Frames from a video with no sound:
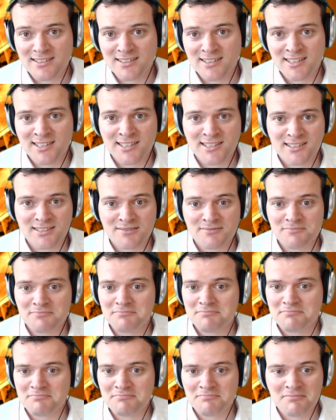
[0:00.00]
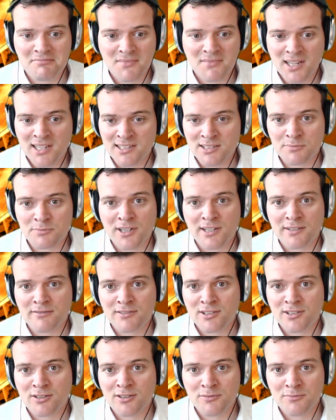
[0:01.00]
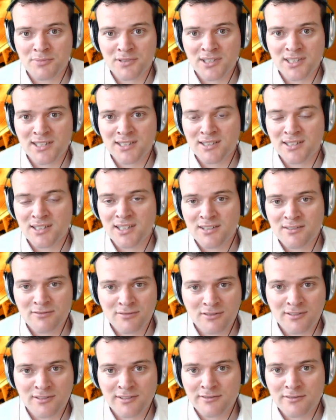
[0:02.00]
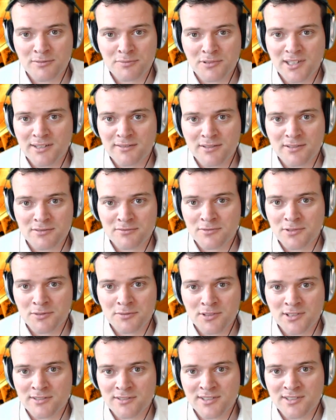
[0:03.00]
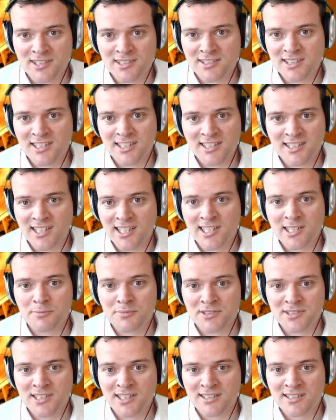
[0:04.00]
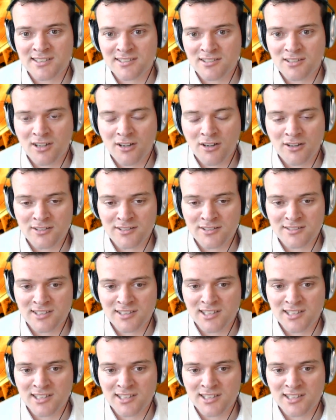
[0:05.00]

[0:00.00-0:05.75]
Like, as a private company, forever private, we would have succeeded 80% odds.